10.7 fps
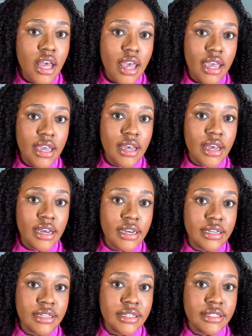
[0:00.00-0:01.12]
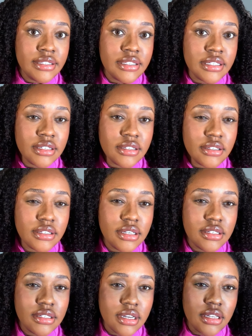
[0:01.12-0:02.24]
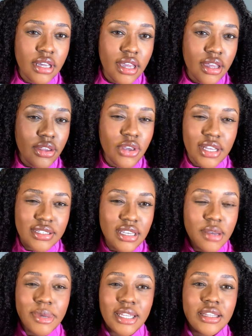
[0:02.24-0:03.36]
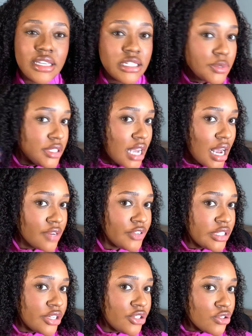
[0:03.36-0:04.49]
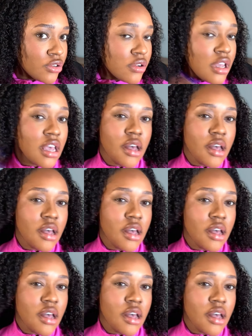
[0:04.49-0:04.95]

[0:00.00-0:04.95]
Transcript: and it's not like you can't see it, but this was kind of essential